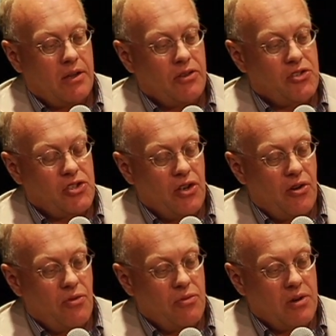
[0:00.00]

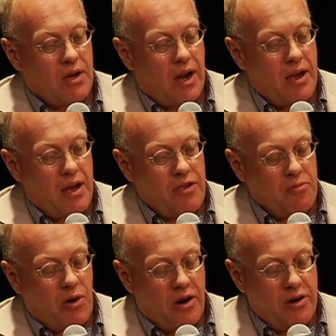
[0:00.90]
So I
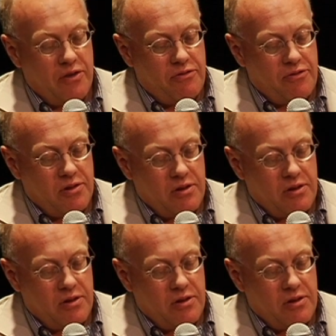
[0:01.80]
think part of